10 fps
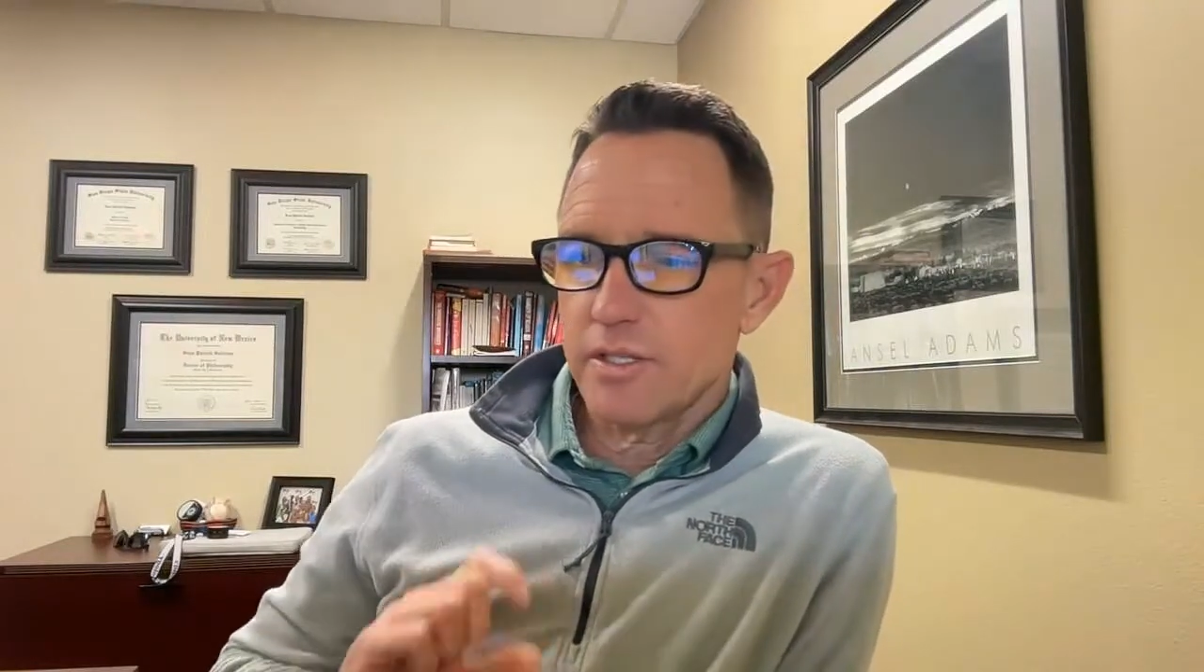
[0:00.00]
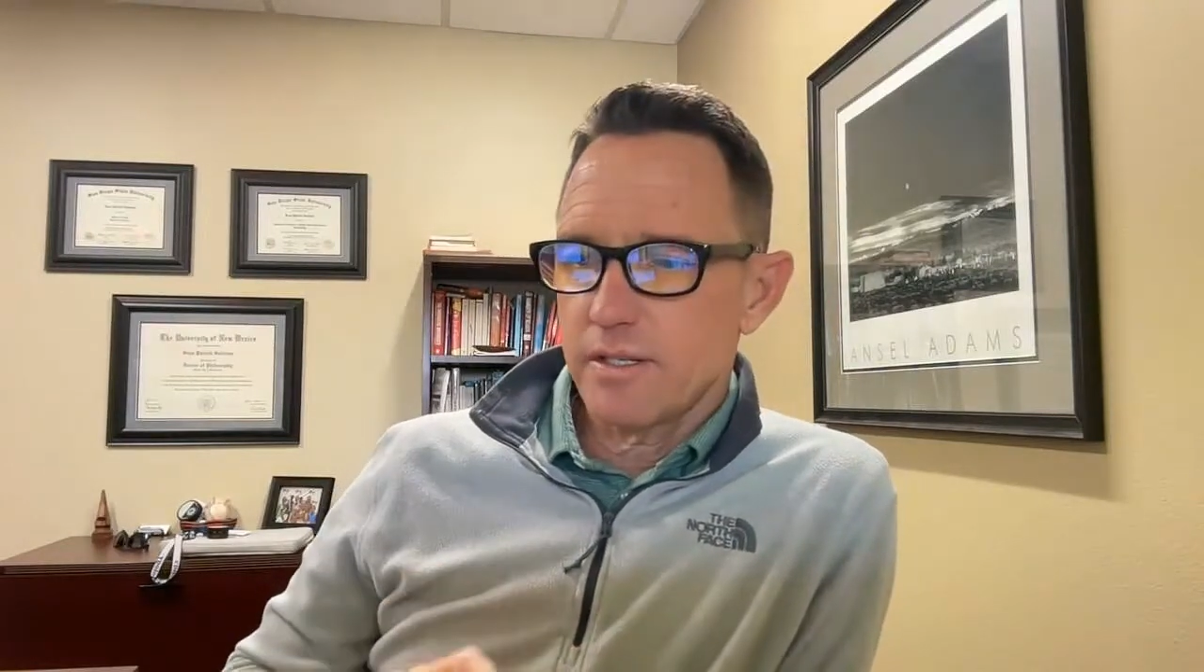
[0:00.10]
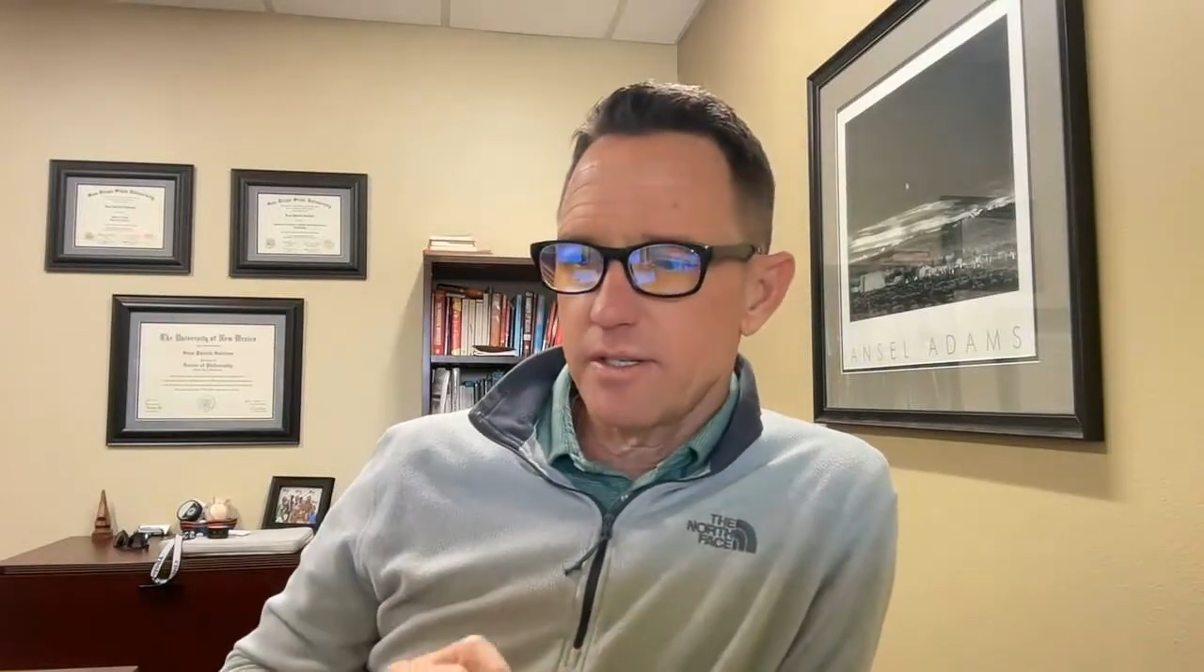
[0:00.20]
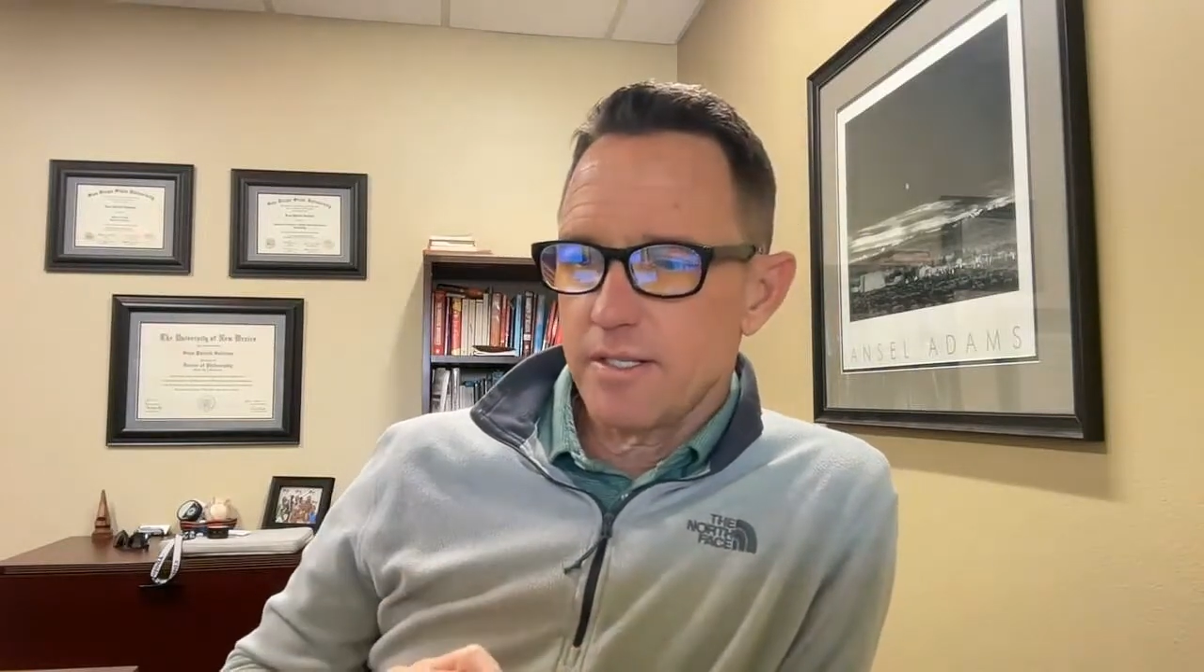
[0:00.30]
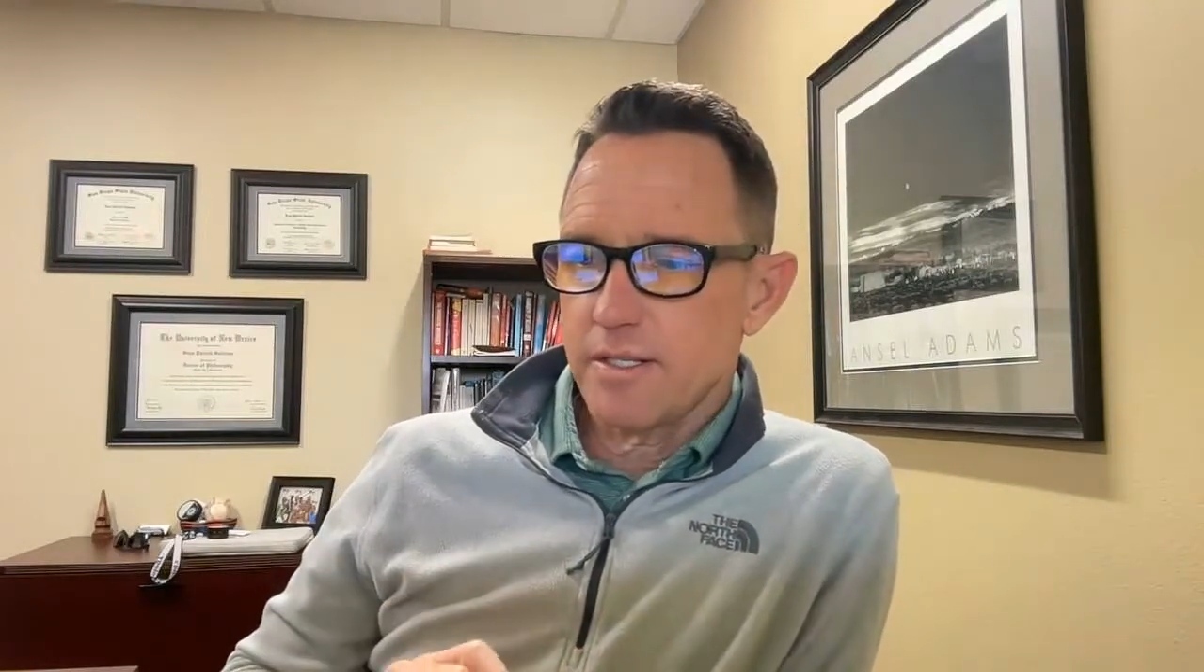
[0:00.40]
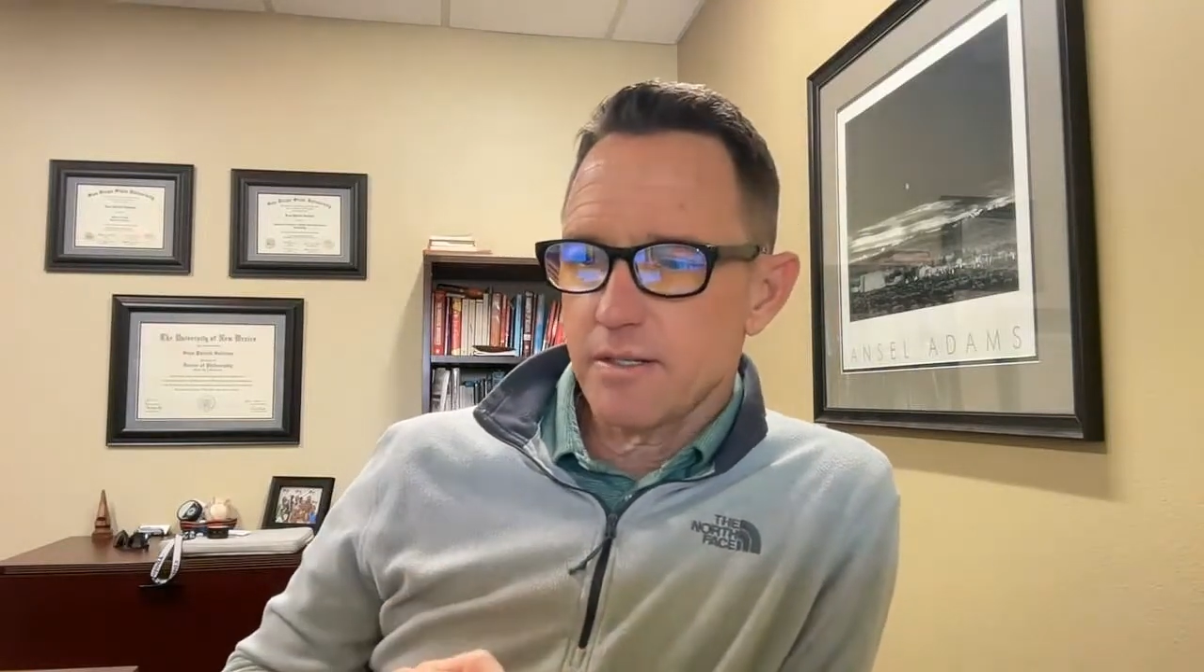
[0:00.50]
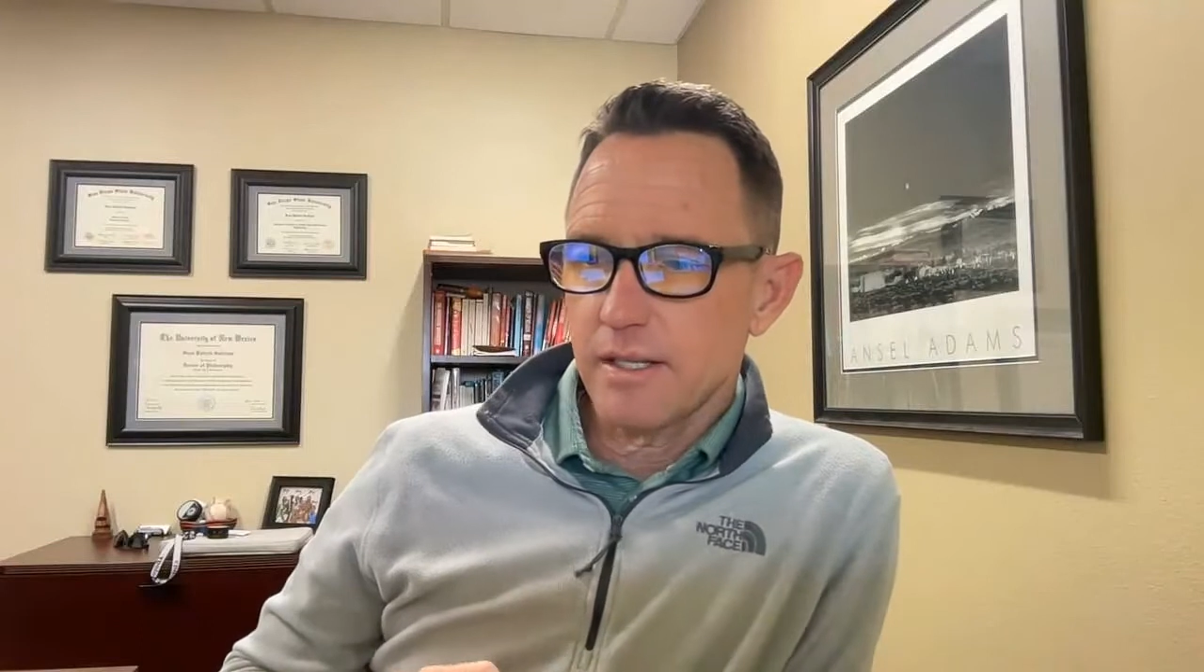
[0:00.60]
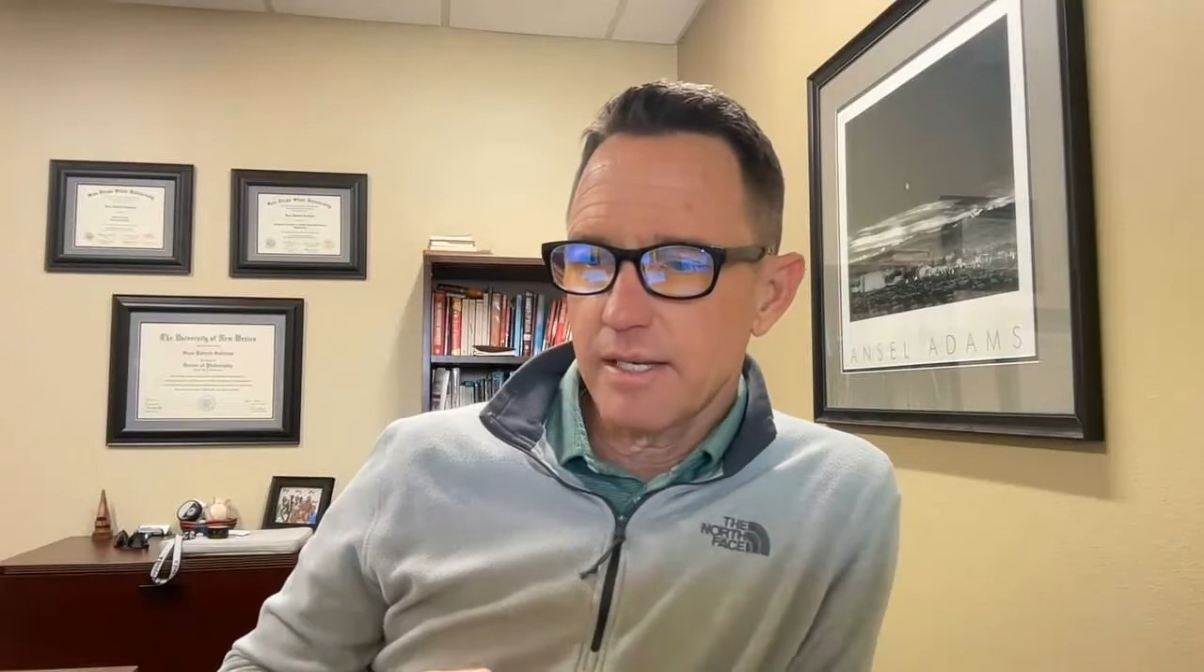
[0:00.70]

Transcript: statistical